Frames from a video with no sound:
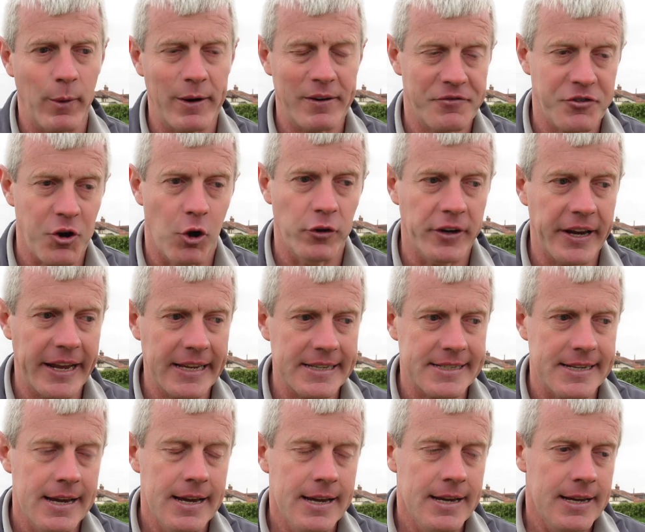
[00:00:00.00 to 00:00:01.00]
we've done
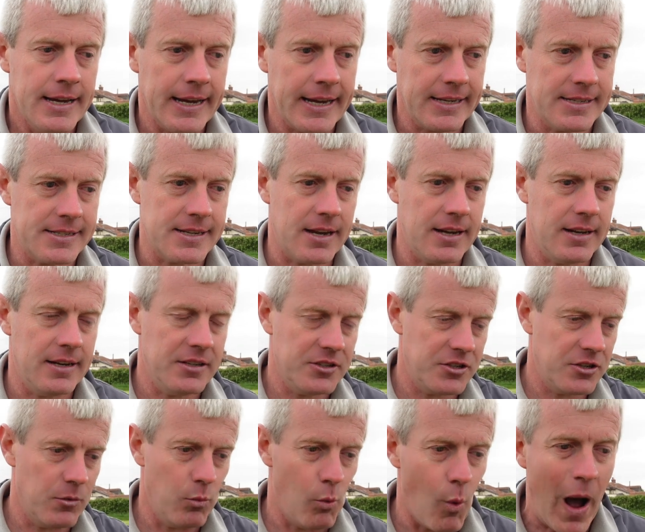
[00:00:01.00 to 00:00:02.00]
is is
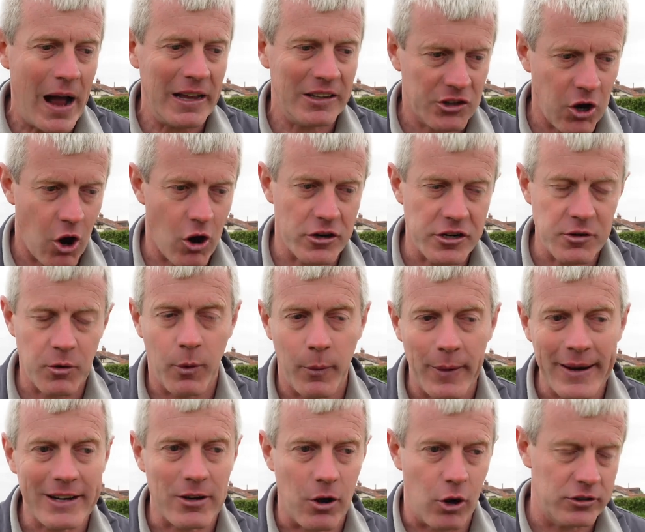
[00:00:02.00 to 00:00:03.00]
one third of what
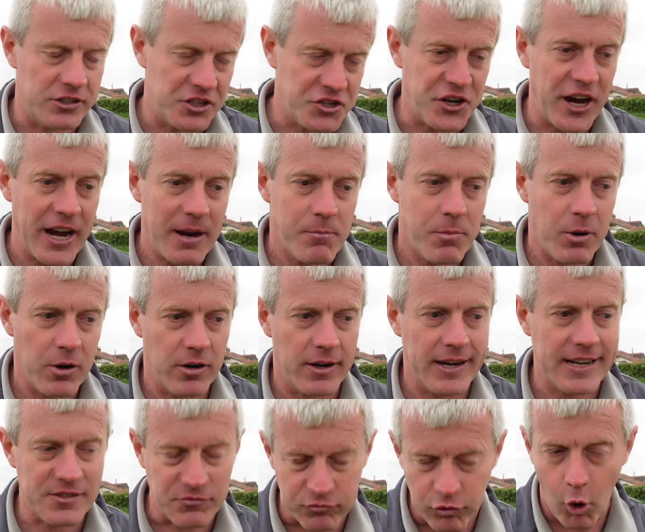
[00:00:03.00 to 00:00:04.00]
we call the chamber
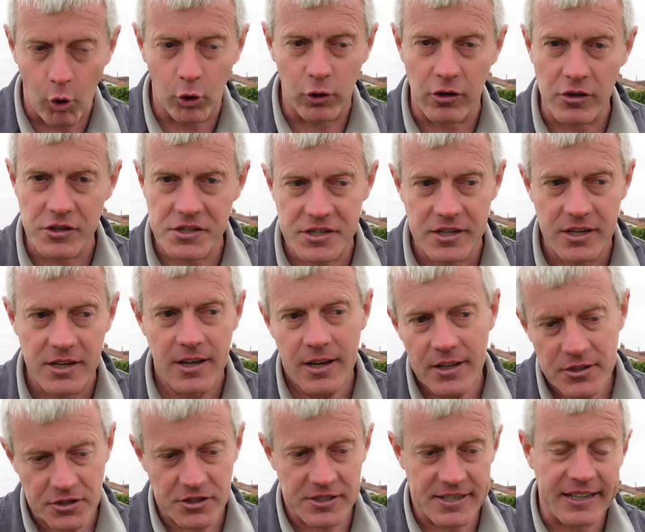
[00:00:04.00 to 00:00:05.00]
is rollers.
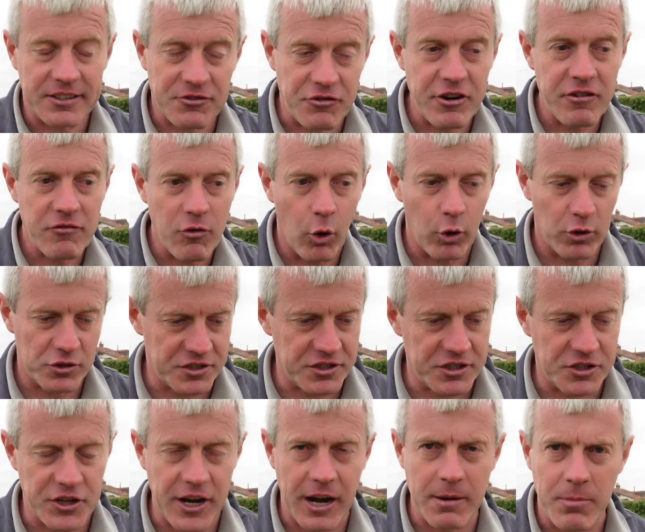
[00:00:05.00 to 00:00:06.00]
So there's like three rollers in
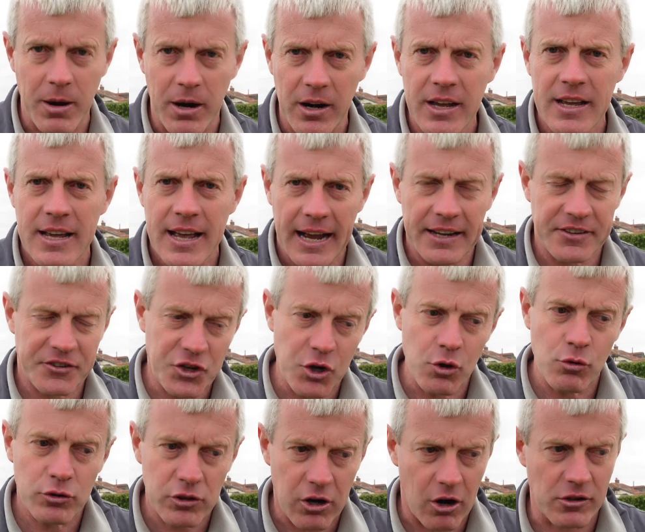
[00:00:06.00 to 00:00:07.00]
the chamber, and
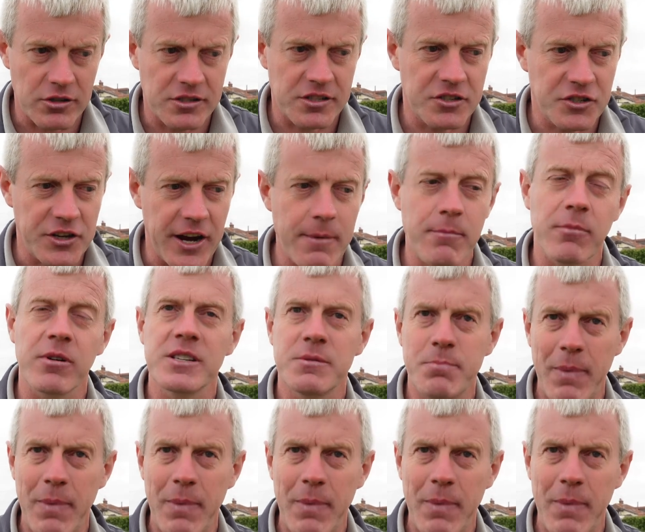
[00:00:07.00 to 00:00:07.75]
two thirds of the chamber is